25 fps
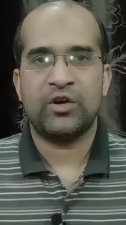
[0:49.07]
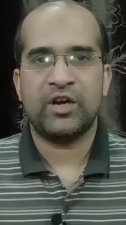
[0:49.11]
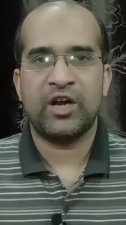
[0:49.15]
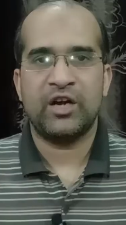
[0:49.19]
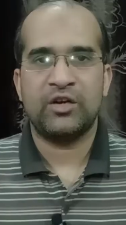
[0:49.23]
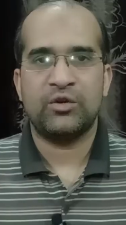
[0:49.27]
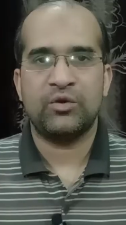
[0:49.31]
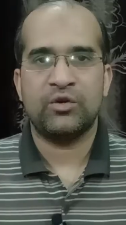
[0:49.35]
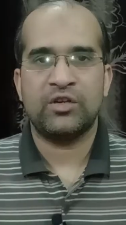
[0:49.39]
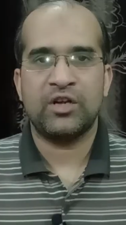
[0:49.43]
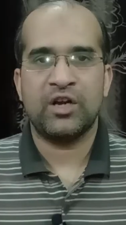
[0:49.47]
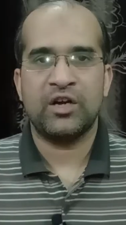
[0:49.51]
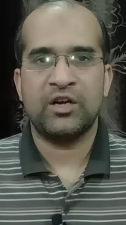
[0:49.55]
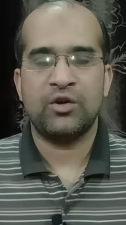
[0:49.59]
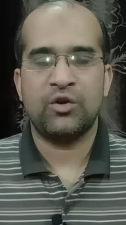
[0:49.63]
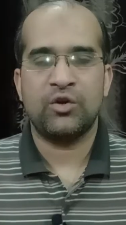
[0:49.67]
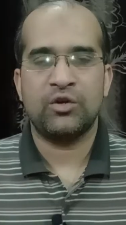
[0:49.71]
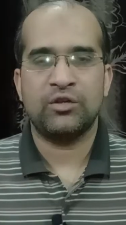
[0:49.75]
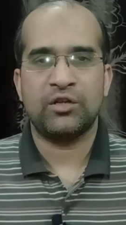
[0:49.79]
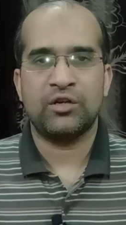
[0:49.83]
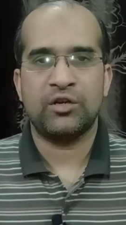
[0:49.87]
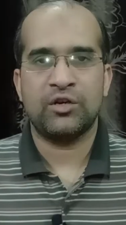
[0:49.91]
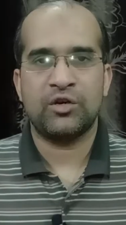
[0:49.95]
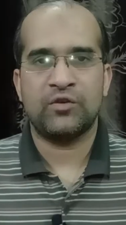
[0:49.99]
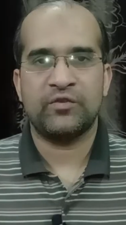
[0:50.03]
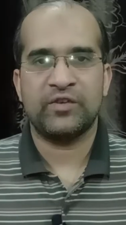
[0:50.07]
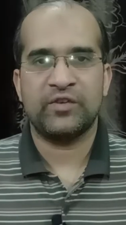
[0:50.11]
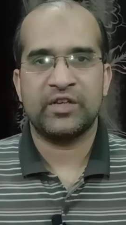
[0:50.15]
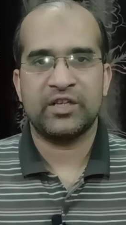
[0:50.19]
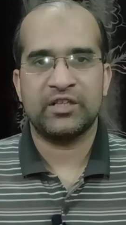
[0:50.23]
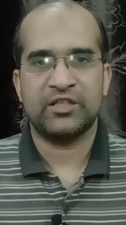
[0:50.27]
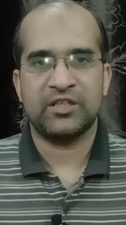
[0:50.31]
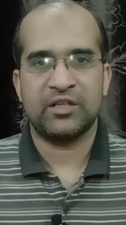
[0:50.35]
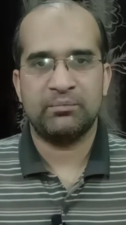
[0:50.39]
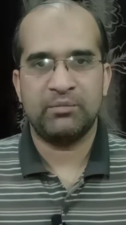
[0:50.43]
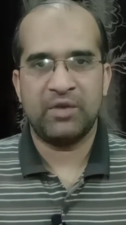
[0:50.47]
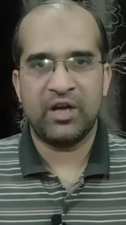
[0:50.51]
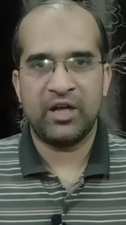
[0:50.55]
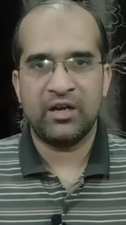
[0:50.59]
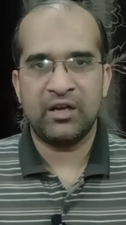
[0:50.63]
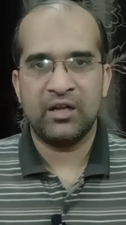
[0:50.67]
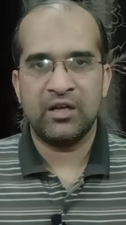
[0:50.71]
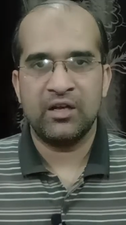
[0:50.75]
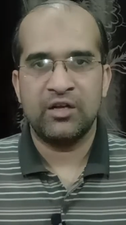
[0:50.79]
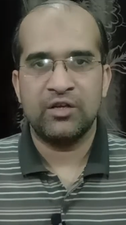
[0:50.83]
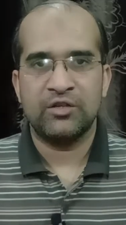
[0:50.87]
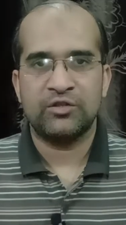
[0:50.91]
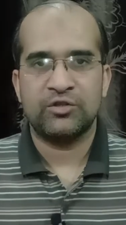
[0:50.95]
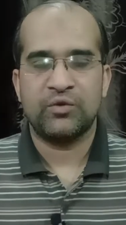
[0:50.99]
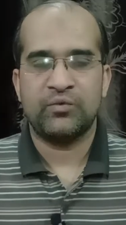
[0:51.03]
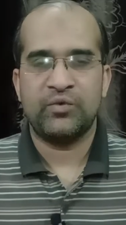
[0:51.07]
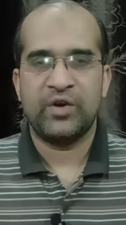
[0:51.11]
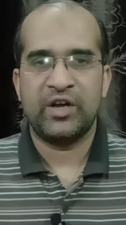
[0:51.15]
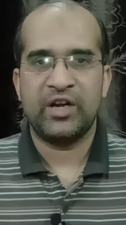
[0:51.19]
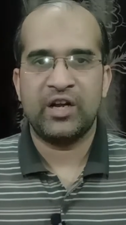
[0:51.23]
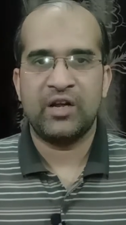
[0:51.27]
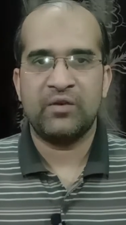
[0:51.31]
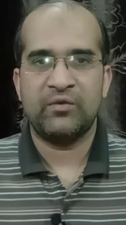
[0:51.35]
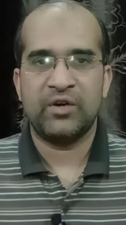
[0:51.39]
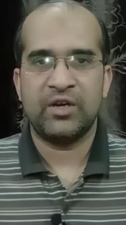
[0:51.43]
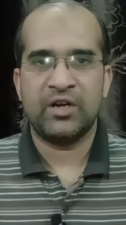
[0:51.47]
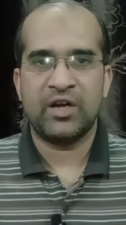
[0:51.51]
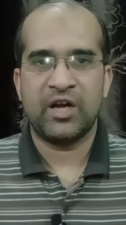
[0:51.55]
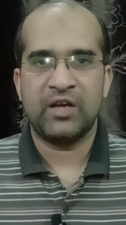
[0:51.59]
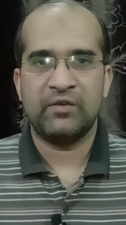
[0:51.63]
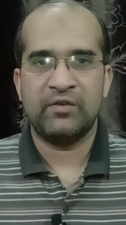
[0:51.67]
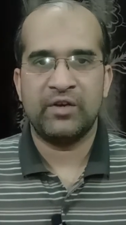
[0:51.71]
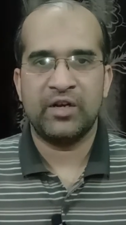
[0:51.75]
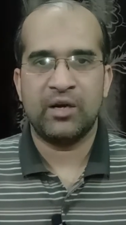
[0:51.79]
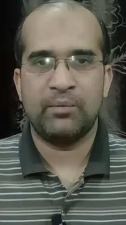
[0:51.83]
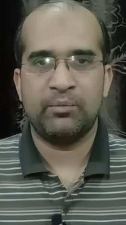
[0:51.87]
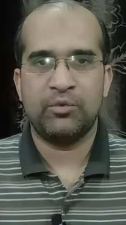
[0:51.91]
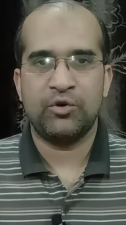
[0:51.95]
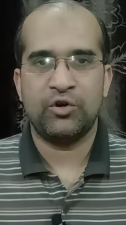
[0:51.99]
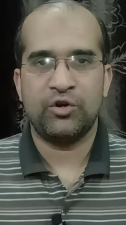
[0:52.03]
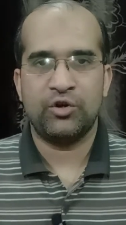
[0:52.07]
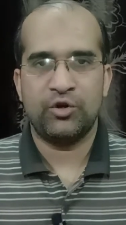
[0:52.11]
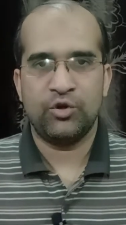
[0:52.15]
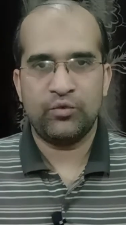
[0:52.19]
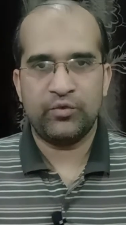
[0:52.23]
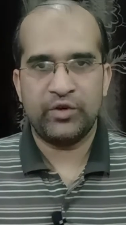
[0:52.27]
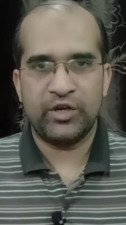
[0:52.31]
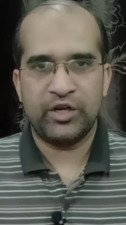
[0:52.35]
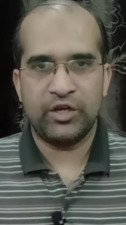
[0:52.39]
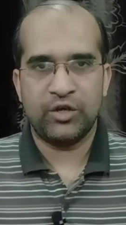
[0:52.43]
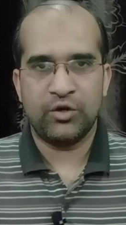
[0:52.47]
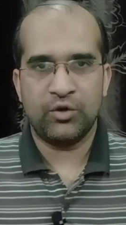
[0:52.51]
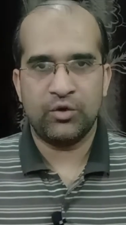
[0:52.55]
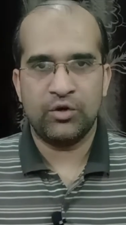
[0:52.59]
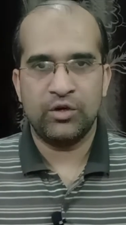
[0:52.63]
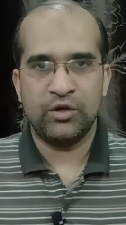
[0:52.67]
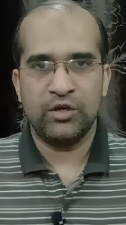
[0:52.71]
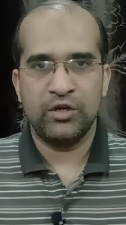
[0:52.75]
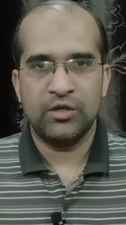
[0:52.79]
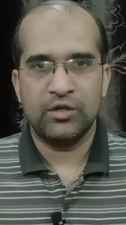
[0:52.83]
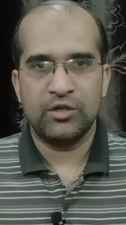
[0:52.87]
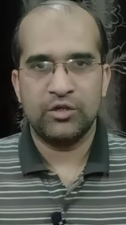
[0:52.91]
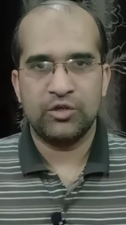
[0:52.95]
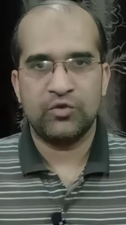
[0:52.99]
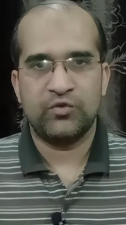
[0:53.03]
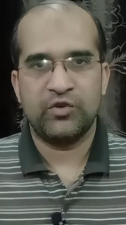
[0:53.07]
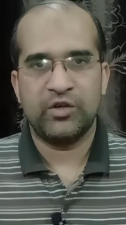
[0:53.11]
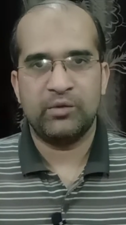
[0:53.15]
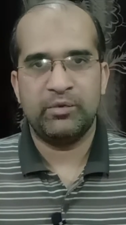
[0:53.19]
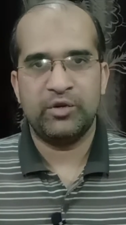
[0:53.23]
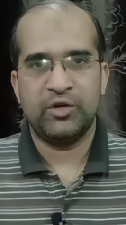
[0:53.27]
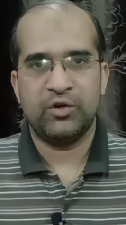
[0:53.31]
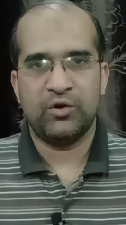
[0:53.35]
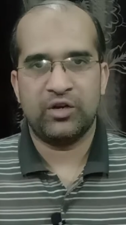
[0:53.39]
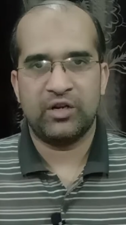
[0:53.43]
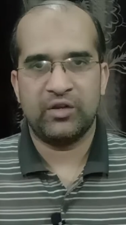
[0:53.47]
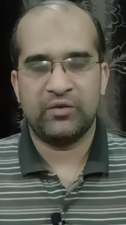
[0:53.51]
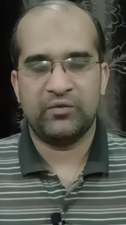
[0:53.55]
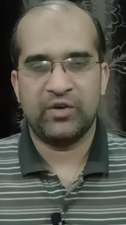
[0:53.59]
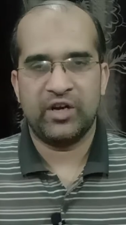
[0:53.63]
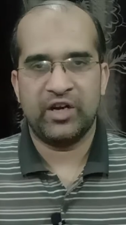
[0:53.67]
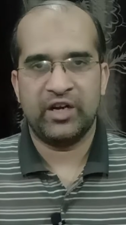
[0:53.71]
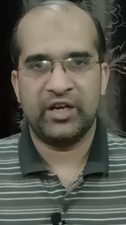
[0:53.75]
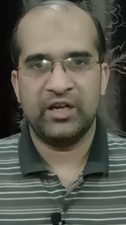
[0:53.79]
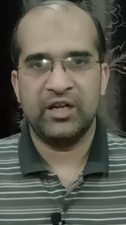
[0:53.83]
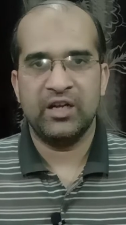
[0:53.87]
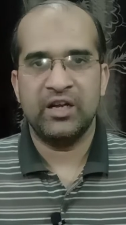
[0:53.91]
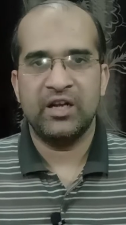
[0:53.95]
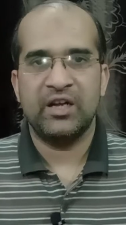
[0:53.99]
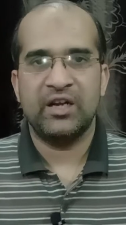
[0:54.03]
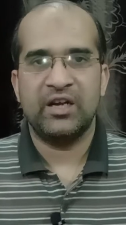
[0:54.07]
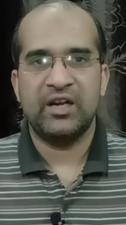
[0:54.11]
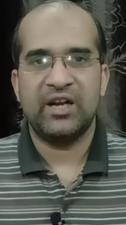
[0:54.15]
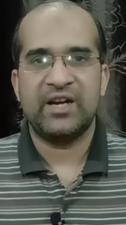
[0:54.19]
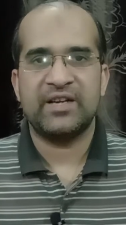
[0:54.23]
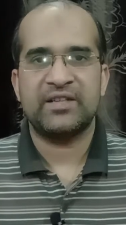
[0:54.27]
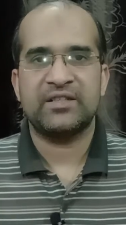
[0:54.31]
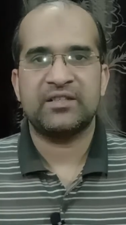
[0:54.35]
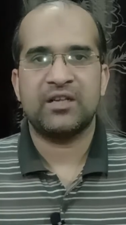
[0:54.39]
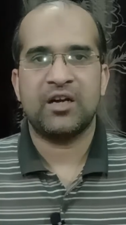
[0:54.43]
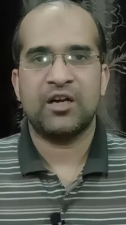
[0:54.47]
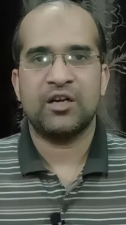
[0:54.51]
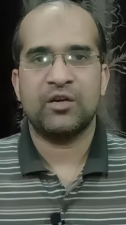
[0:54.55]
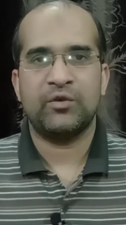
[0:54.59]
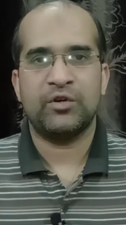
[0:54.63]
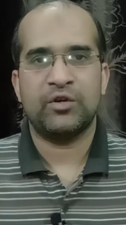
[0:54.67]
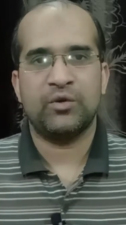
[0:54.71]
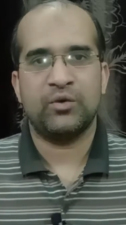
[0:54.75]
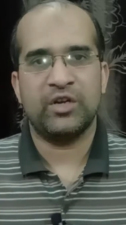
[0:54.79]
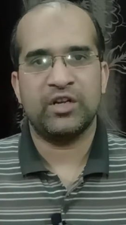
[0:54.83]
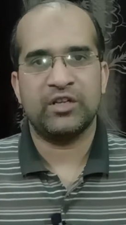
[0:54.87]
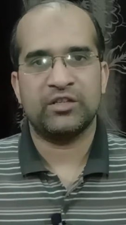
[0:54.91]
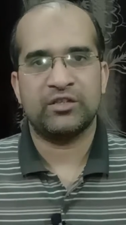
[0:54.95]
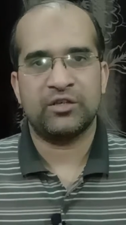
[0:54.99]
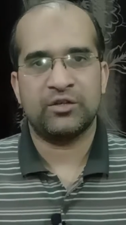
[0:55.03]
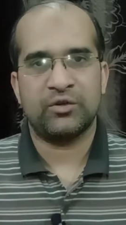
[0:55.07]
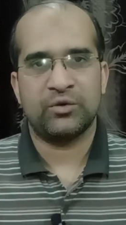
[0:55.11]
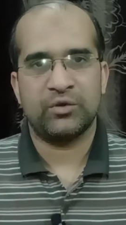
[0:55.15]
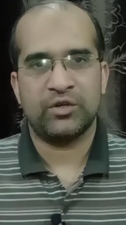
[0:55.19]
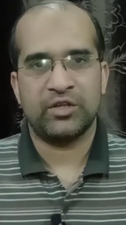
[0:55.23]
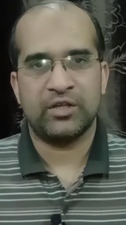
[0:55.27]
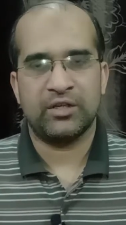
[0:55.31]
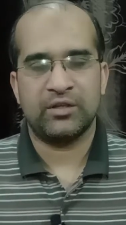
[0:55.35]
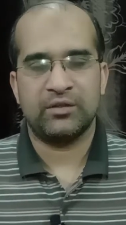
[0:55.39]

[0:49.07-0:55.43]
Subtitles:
to turn on the notification bell so whenever I will upload new video you will be notified. Let's start our today's tutorial.